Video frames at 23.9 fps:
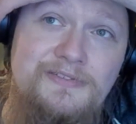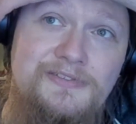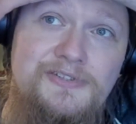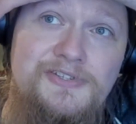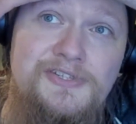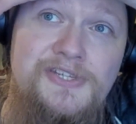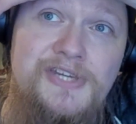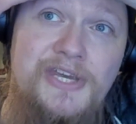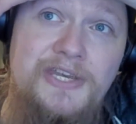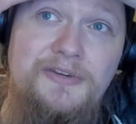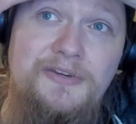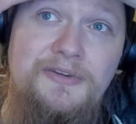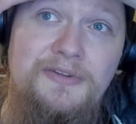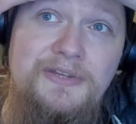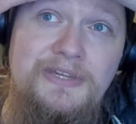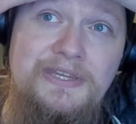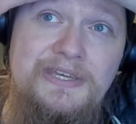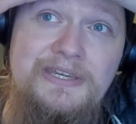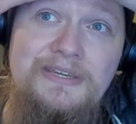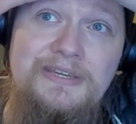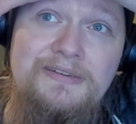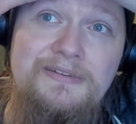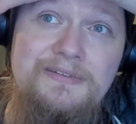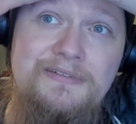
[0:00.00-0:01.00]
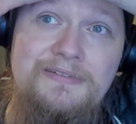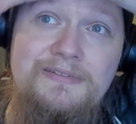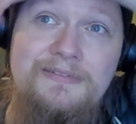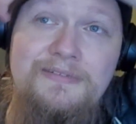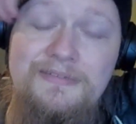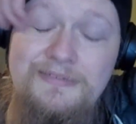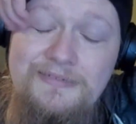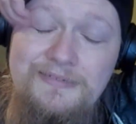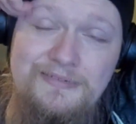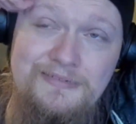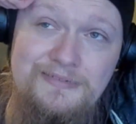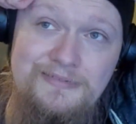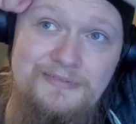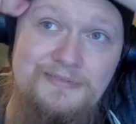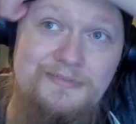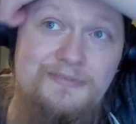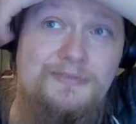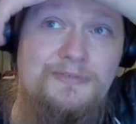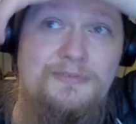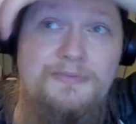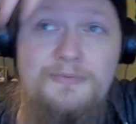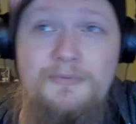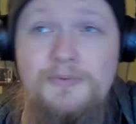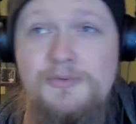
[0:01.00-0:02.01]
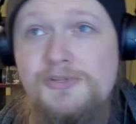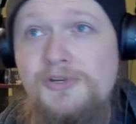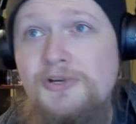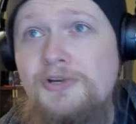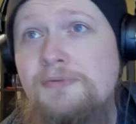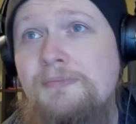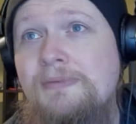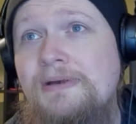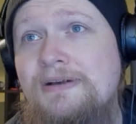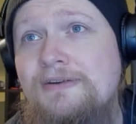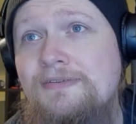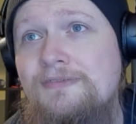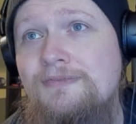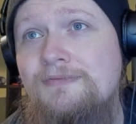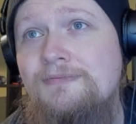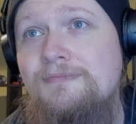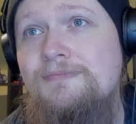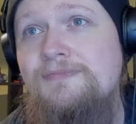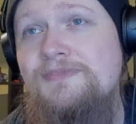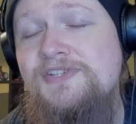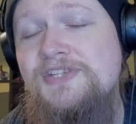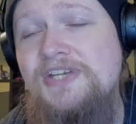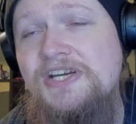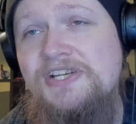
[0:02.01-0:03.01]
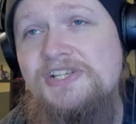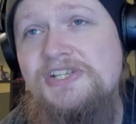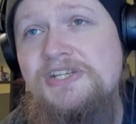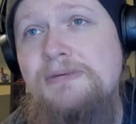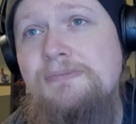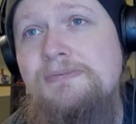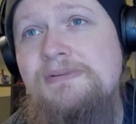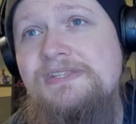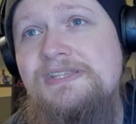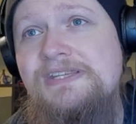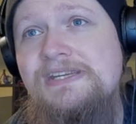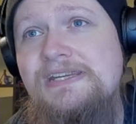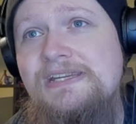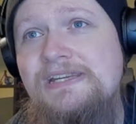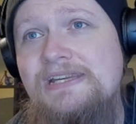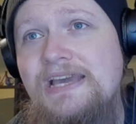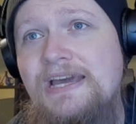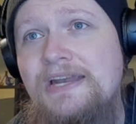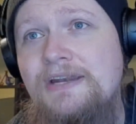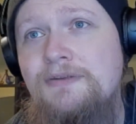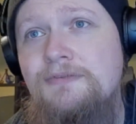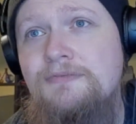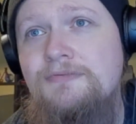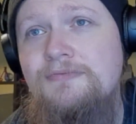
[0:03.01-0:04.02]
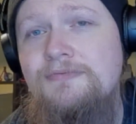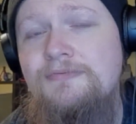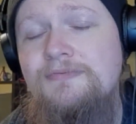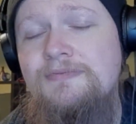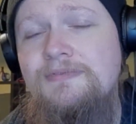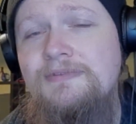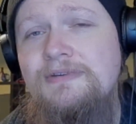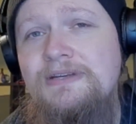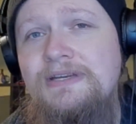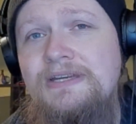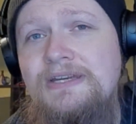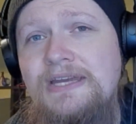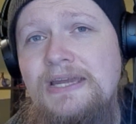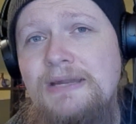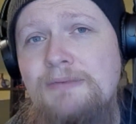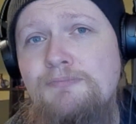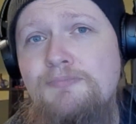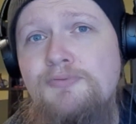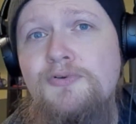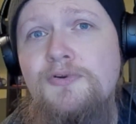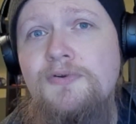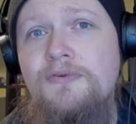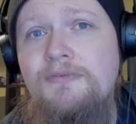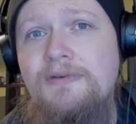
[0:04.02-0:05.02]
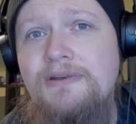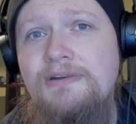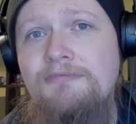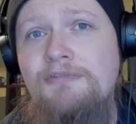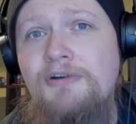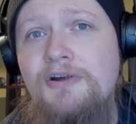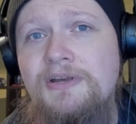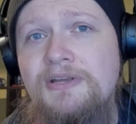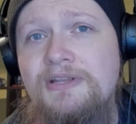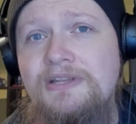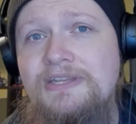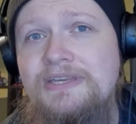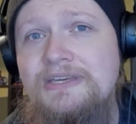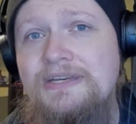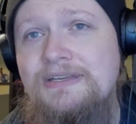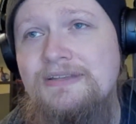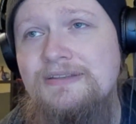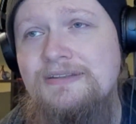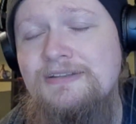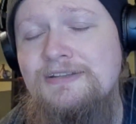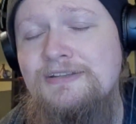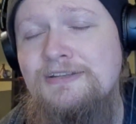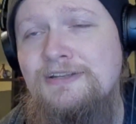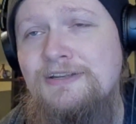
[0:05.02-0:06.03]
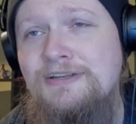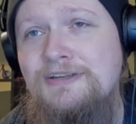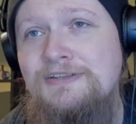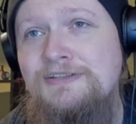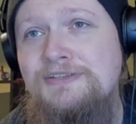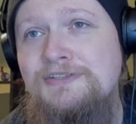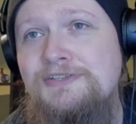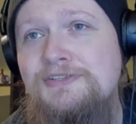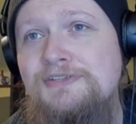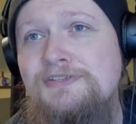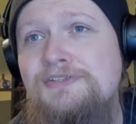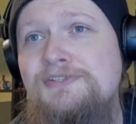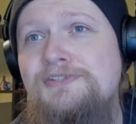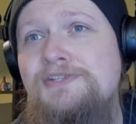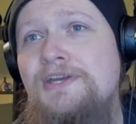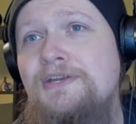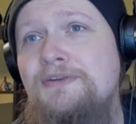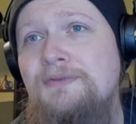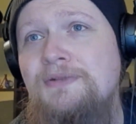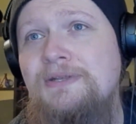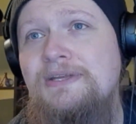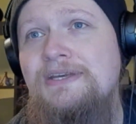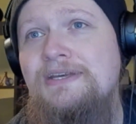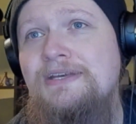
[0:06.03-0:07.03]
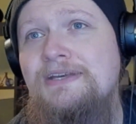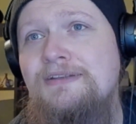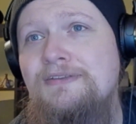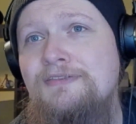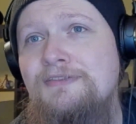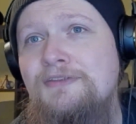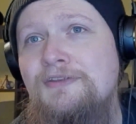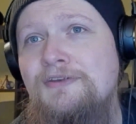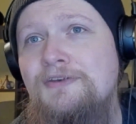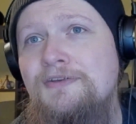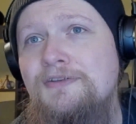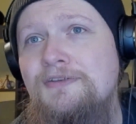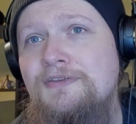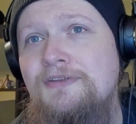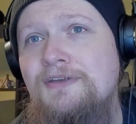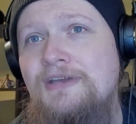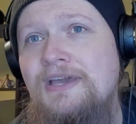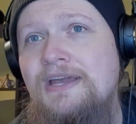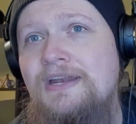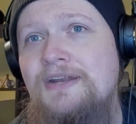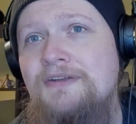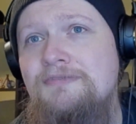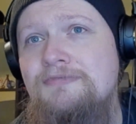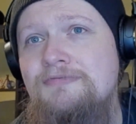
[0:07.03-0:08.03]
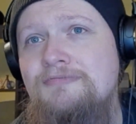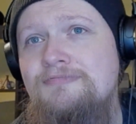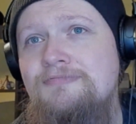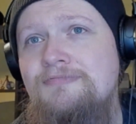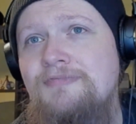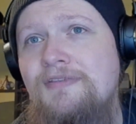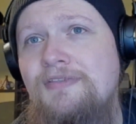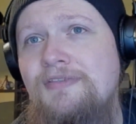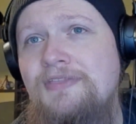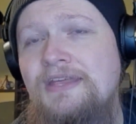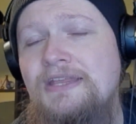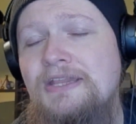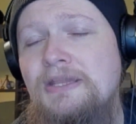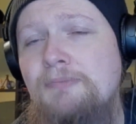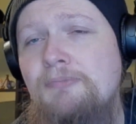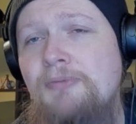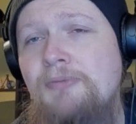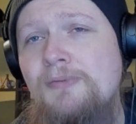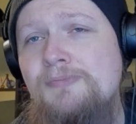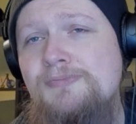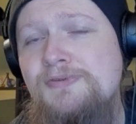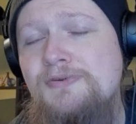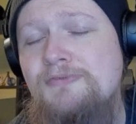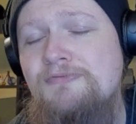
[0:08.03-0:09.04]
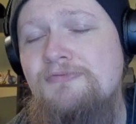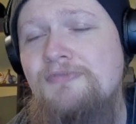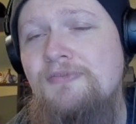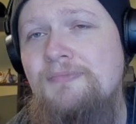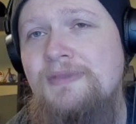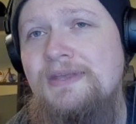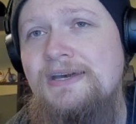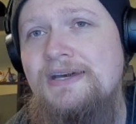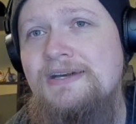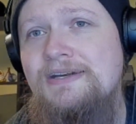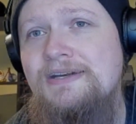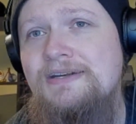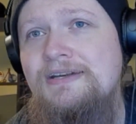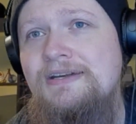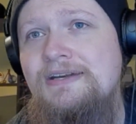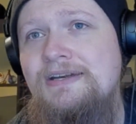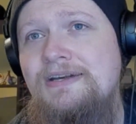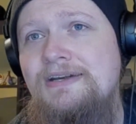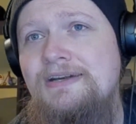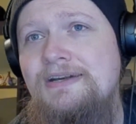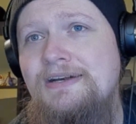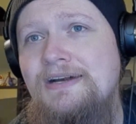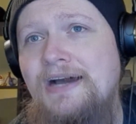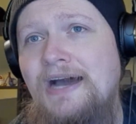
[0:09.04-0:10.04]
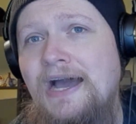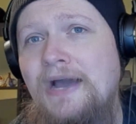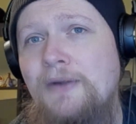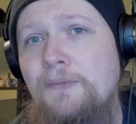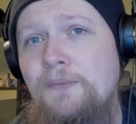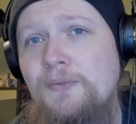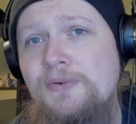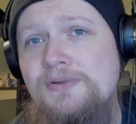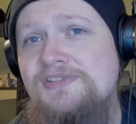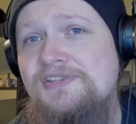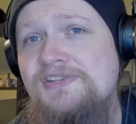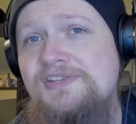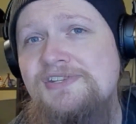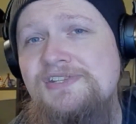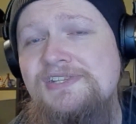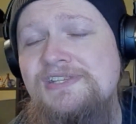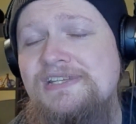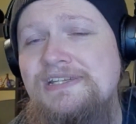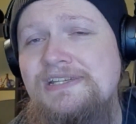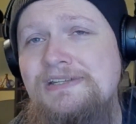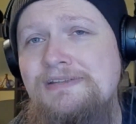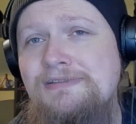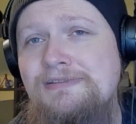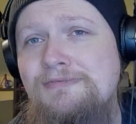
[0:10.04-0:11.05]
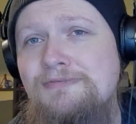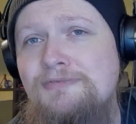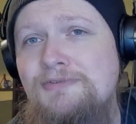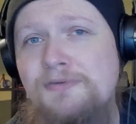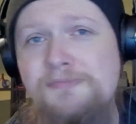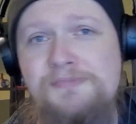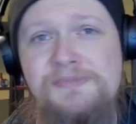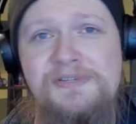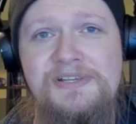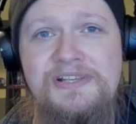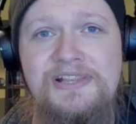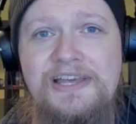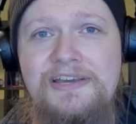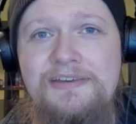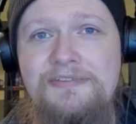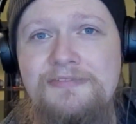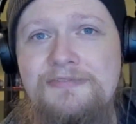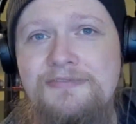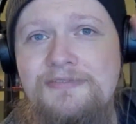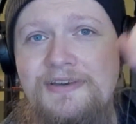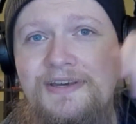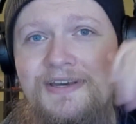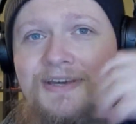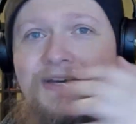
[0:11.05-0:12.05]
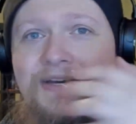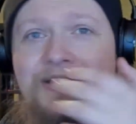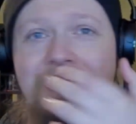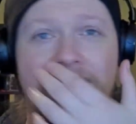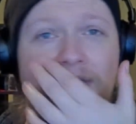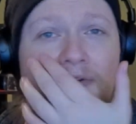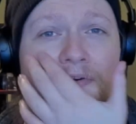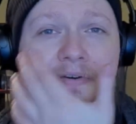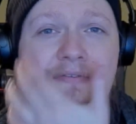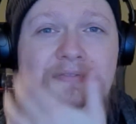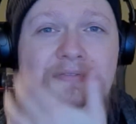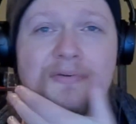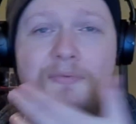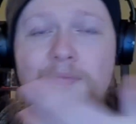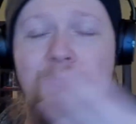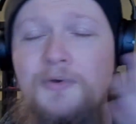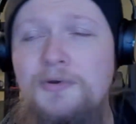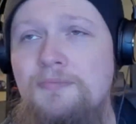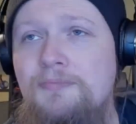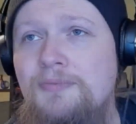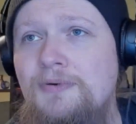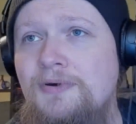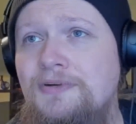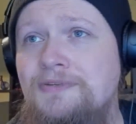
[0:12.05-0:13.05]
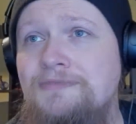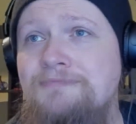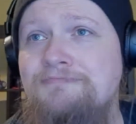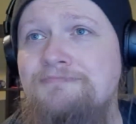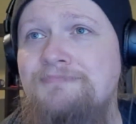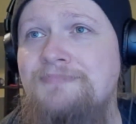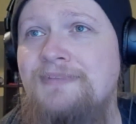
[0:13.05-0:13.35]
genuinely, we're talking about ChatGPT kind of improving Rocket League. Genuinely, the kind of thing that popped up from that, I want to see come to life. I don't know if it would, but